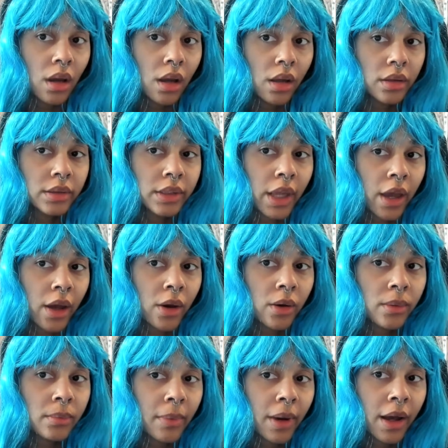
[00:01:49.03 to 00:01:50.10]

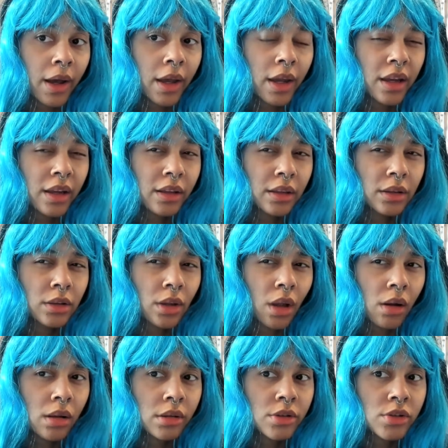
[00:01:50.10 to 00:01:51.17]
Now, my
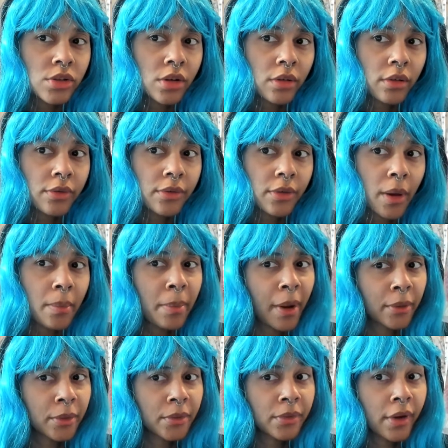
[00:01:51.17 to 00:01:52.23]
knowledge of
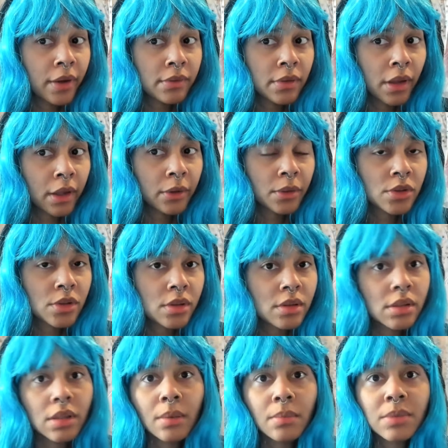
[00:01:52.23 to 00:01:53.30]
about 5 languages
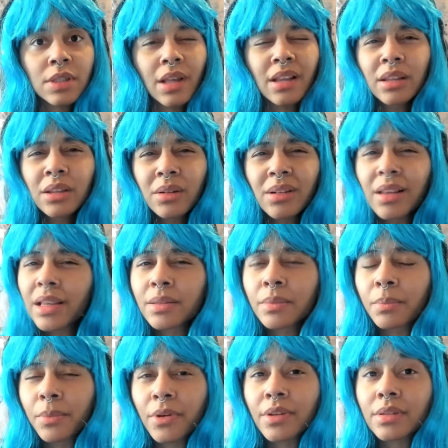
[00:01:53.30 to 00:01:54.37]
seems a little less
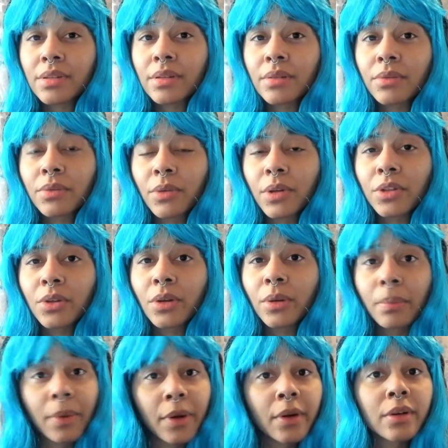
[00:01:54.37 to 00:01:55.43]
impressive when you
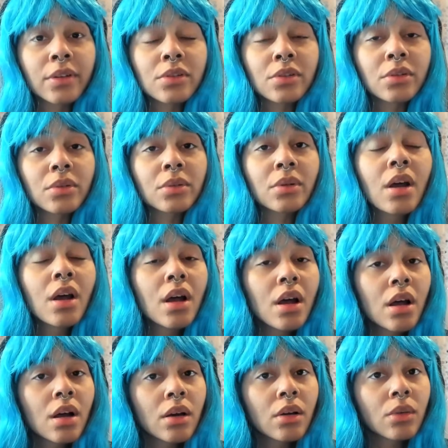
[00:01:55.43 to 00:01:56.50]
compare it to
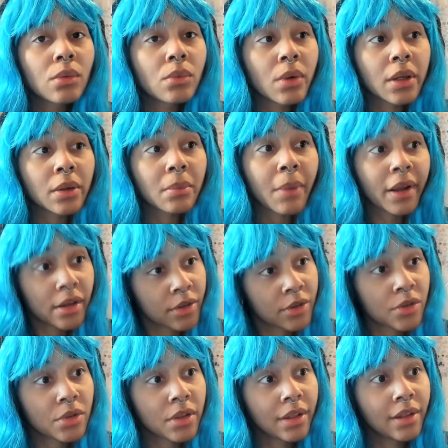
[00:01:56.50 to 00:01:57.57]
where my
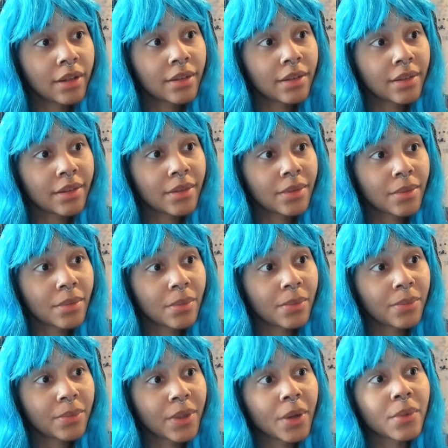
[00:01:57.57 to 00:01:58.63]
country,
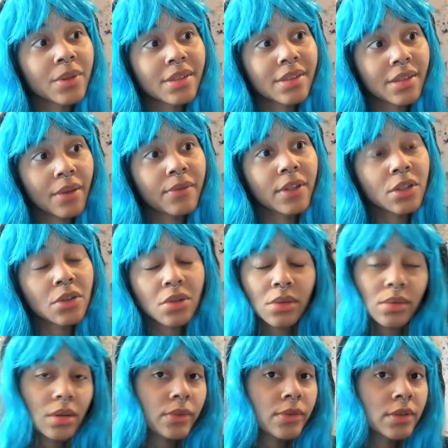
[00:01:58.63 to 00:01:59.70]
there was 72
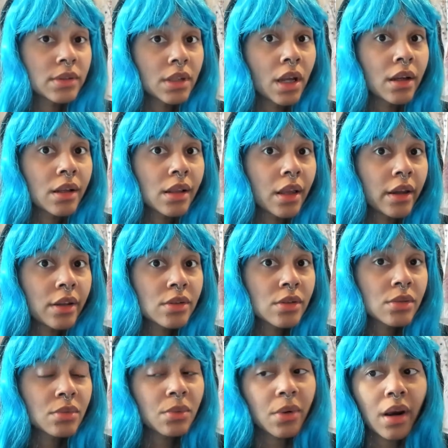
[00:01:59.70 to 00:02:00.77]
different
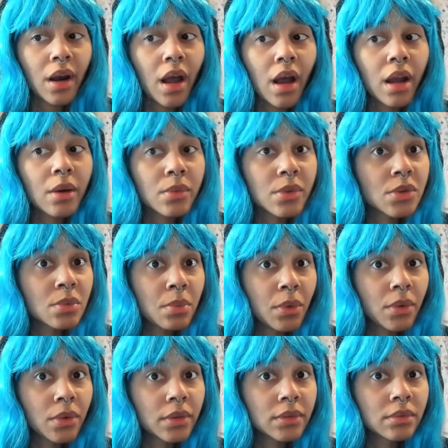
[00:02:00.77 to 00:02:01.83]
dialects where I was
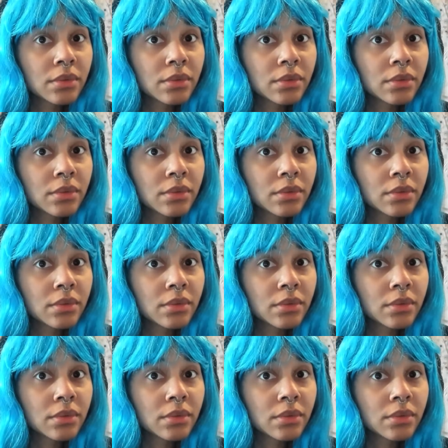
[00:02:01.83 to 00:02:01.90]
born,